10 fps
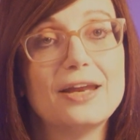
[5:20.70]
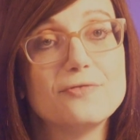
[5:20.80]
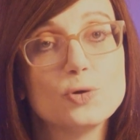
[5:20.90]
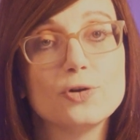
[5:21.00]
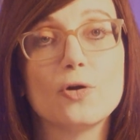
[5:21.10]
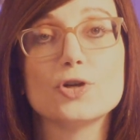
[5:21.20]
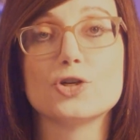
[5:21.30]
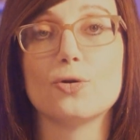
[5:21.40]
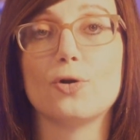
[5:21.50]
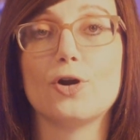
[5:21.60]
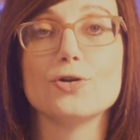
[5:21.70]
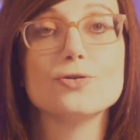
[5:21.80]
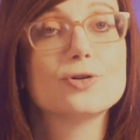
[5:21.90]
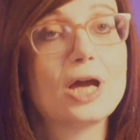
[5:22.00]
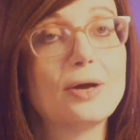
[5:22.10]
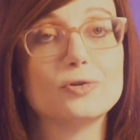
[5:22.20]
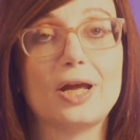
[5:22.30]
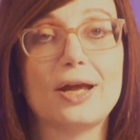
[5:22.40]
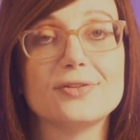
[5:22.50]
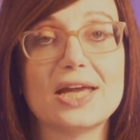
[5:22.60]
And if you're not sure or you can't
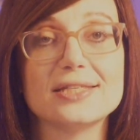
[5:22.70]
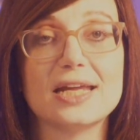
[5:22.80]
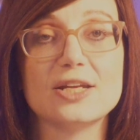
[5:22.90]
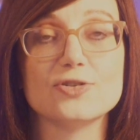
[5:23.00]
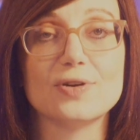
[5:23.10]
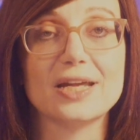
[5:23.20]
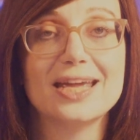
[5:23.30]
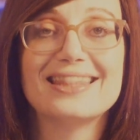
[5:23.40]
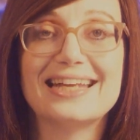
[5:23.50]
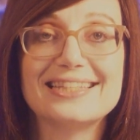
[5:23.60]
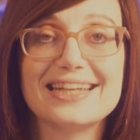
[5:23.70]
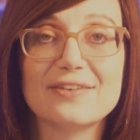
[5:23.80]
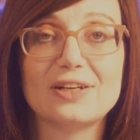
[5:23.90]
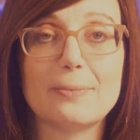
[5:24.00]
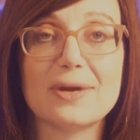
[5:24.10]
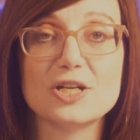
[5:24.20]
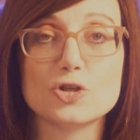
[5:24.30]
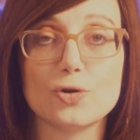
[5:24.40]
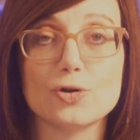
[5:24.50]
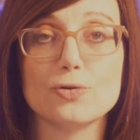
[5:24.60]
rule out a tendon injury, then definitely make
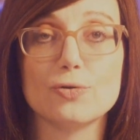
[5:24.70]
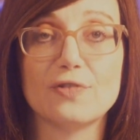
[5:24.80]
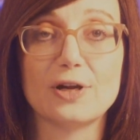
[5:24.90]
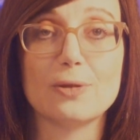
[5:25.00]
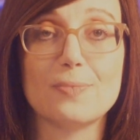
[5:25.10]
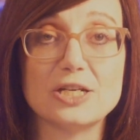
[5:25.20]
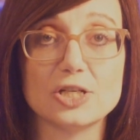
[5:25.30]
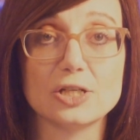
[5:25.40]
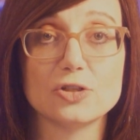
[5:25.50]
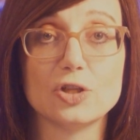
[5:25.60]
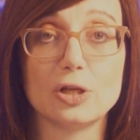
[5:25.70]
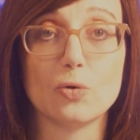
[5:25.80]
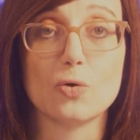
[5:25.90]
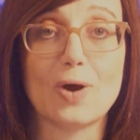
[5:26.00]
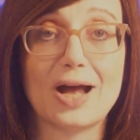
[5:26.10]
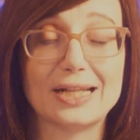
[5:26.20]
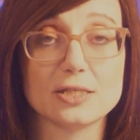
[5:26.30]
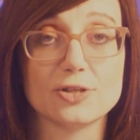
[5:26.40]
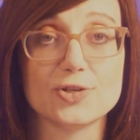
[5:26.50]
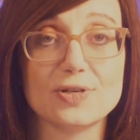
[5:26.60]
sure you refer the patient to the local hand
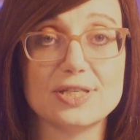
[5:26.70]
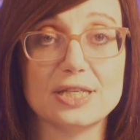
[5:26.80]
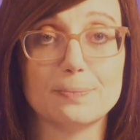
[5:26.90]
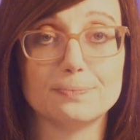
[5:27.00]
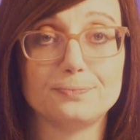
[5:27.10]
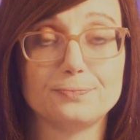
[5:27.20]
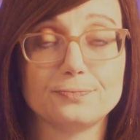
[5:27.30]
surgery team.